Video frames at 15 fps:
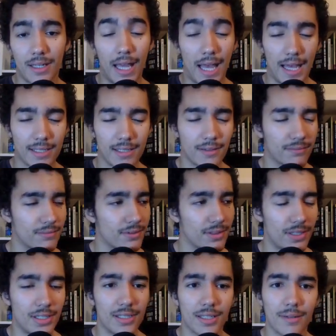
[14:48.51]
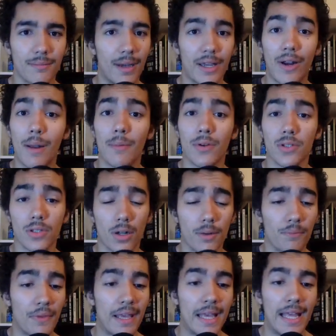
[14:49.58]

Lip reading: Jeez, my grammar is gone.